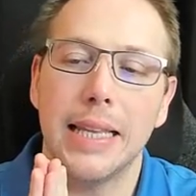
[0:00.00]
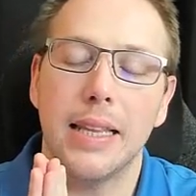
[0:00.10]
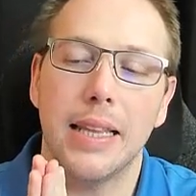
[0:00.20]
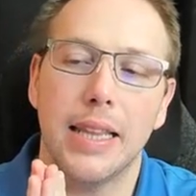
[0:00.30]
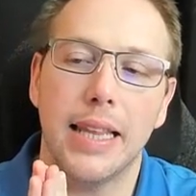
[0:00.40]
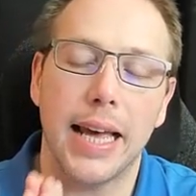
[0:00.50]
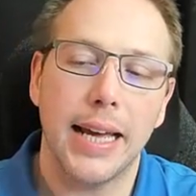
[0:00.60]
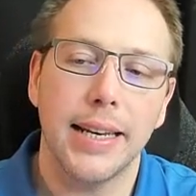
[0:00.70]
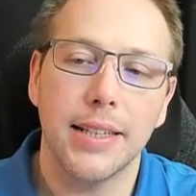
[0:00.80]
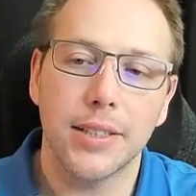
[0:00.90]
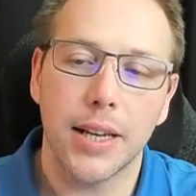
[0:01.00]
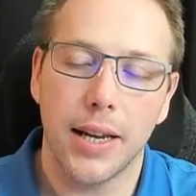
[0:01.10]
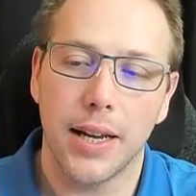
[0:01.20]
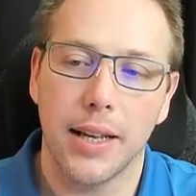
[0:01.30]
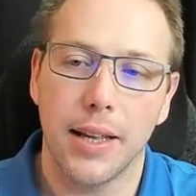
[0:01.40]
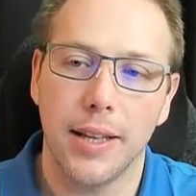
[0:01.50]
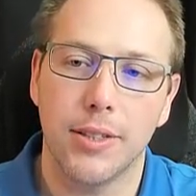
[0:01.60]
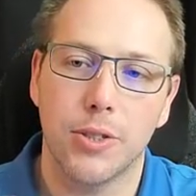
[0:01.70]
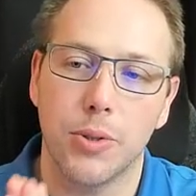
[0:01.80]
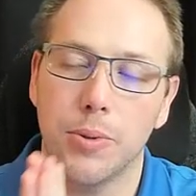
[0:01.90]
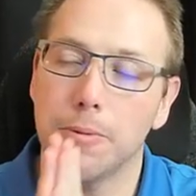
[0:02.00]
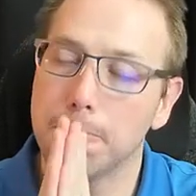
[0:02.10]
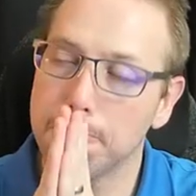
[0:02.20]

That is, and so,